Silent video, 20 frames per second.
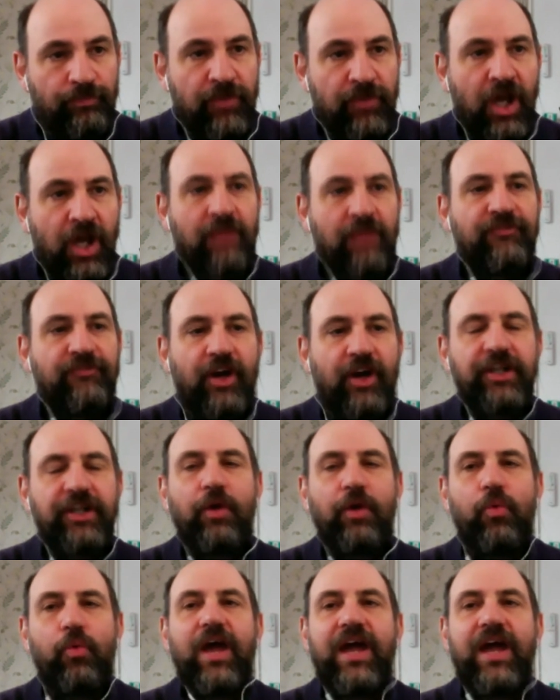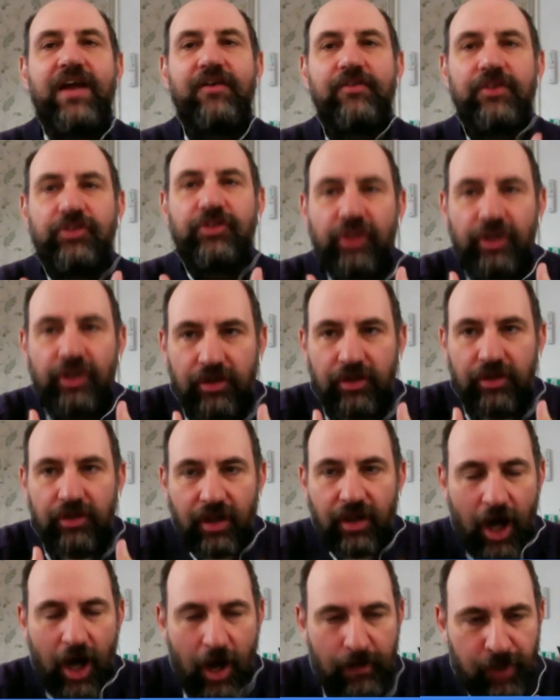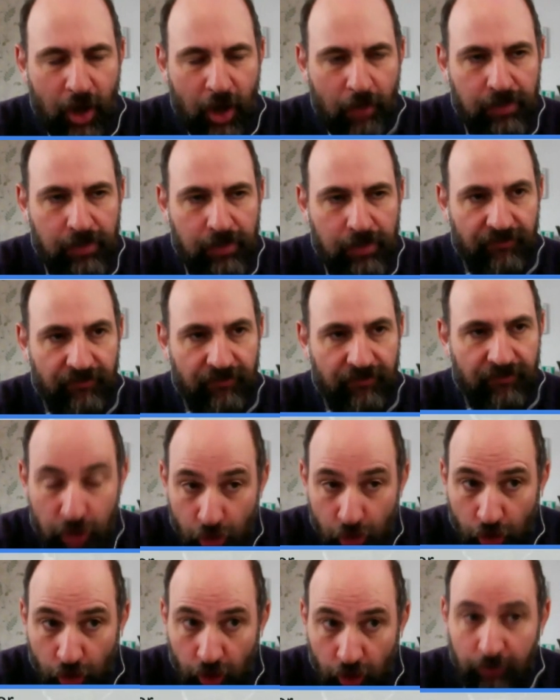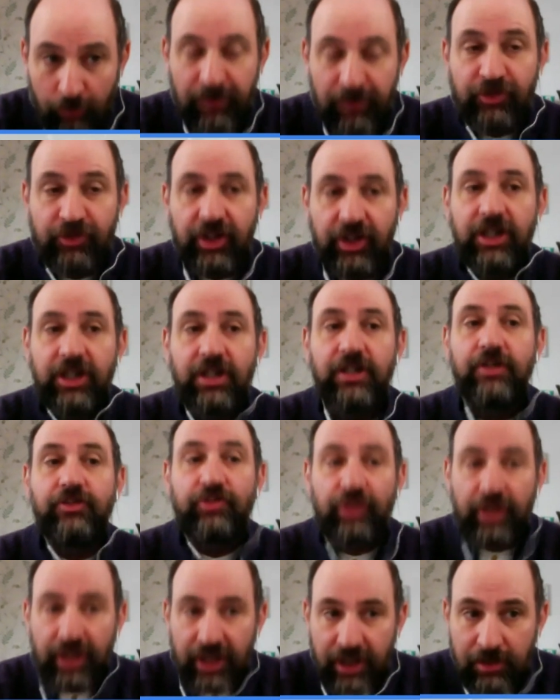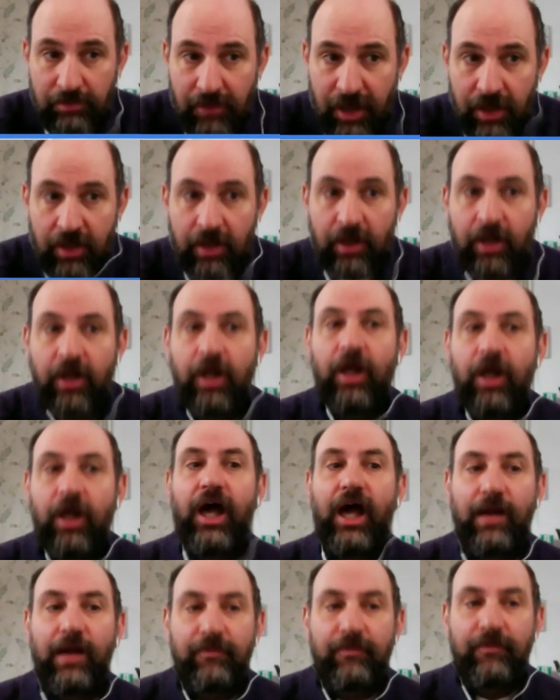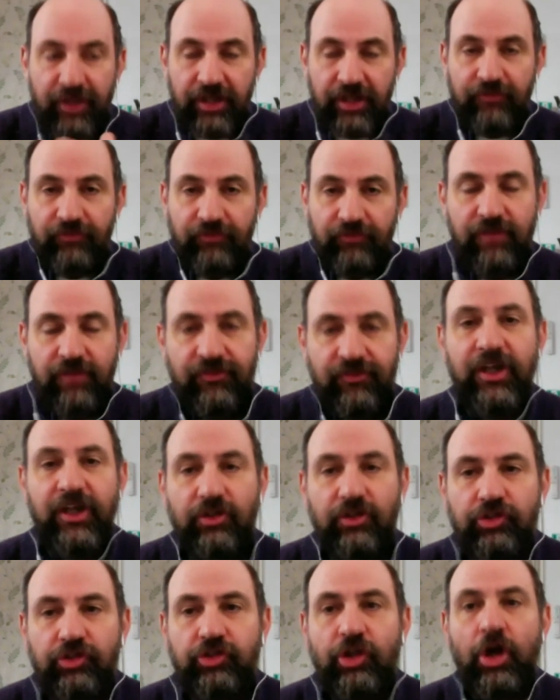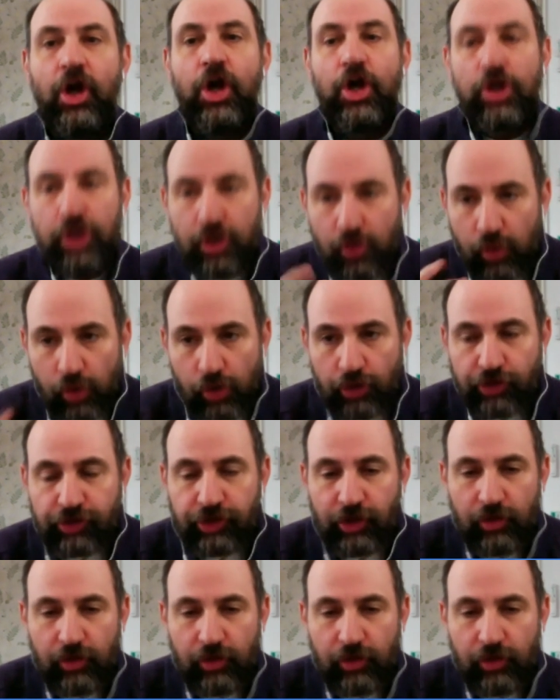and find out where is it appropriate for your particular team that it fits. You also